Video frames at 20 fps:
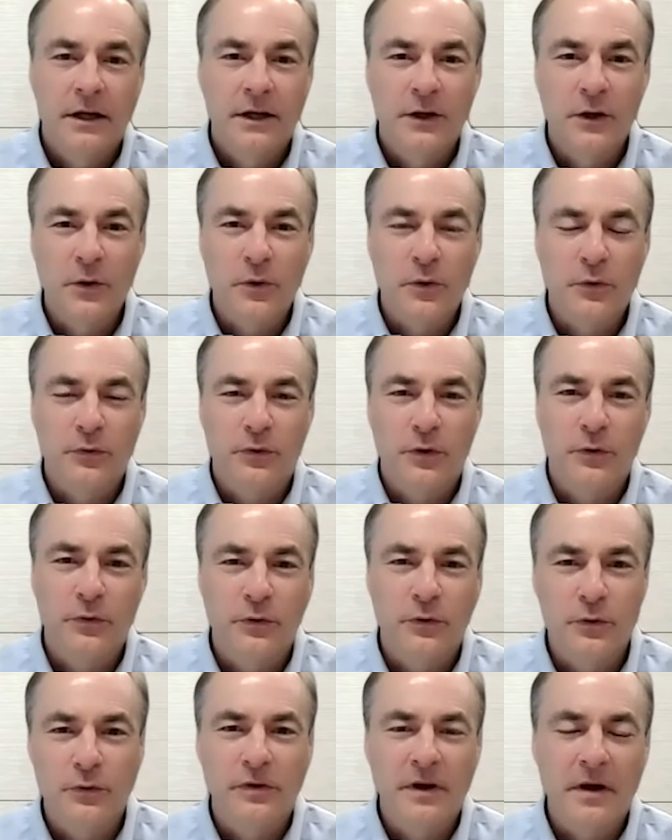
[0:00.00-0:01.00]
you know, those
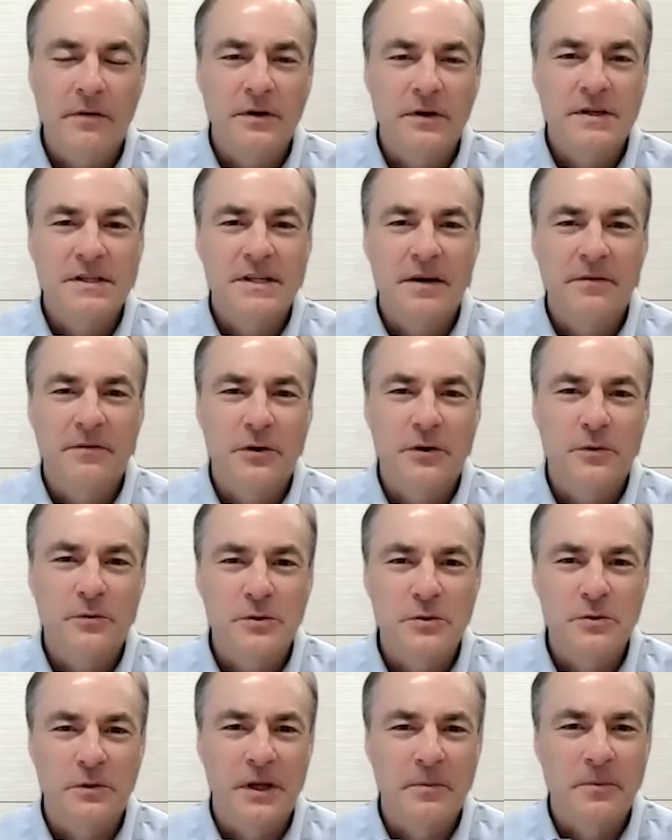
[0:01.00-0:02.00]
new
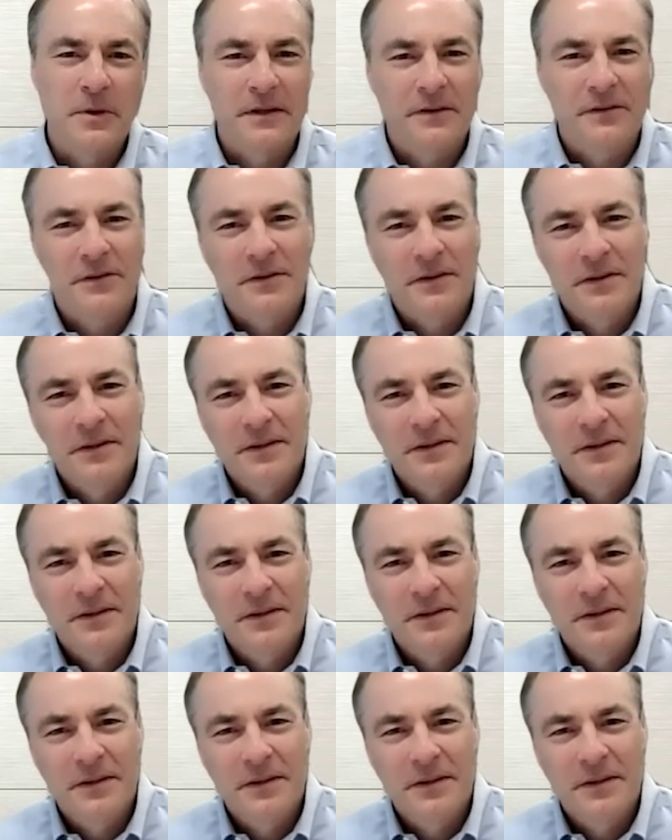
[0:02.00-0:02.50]
7702 limits?